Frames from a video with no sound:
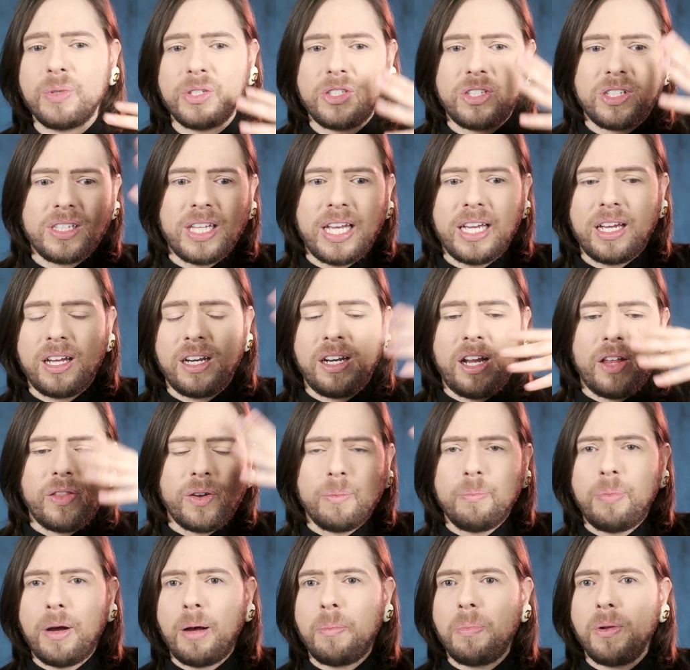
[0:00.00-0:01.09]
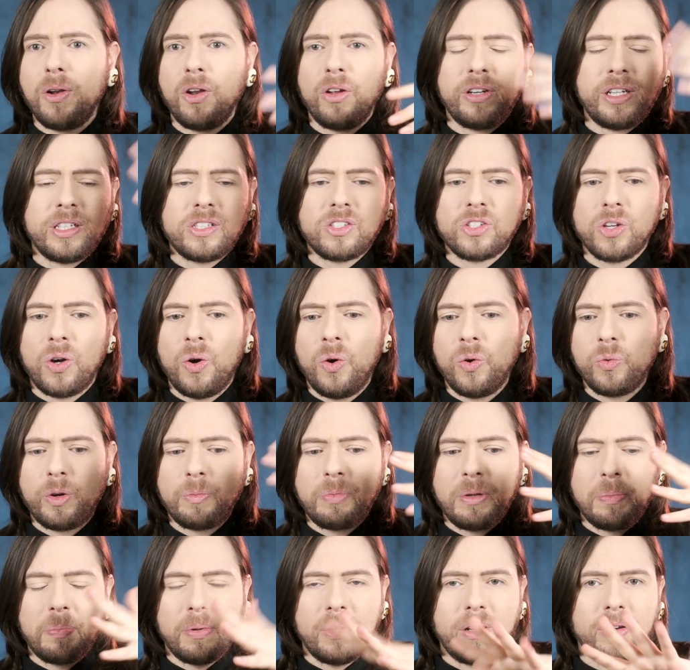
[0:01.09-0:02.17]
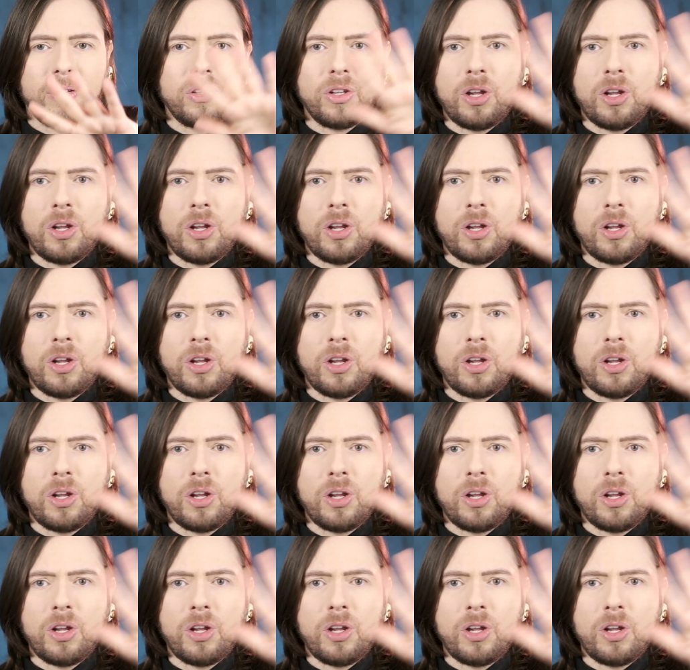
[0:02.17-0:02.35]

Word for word: which is like another bubble on its own where people